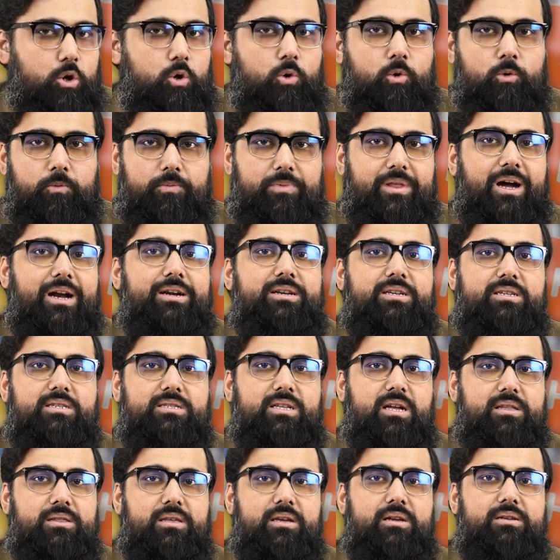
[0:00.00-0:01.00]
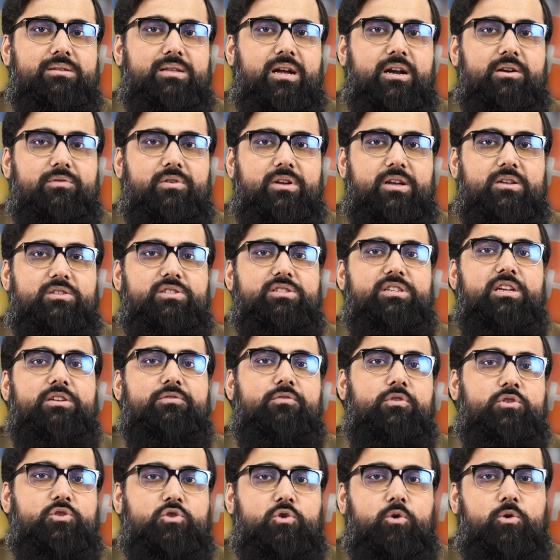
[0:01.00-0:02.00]
No, that is nothing that we can say
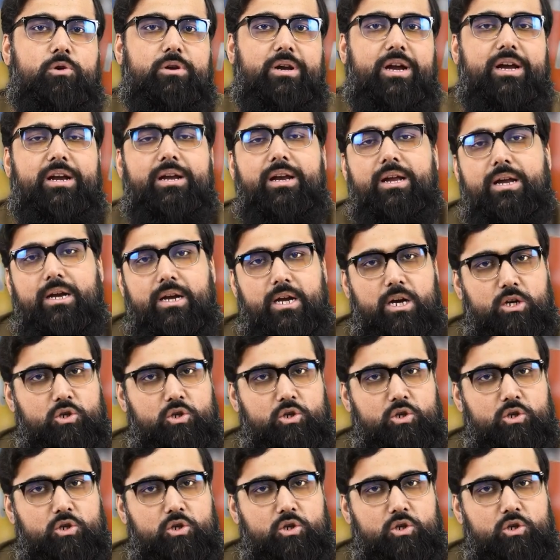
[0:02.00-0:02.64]
for sure, right?